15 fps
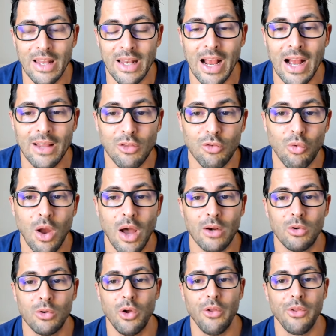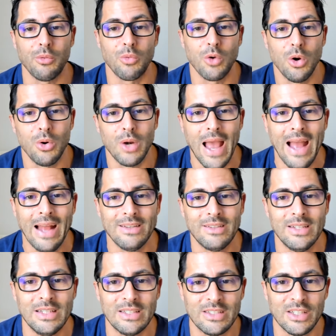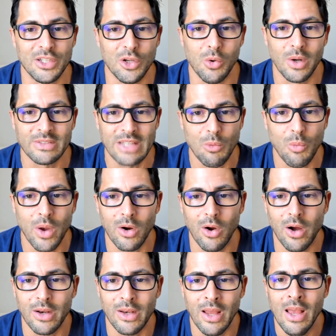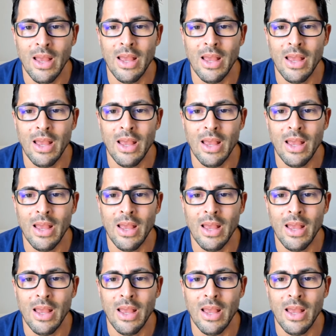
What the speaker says: they got throttled on the road at TCU as they went on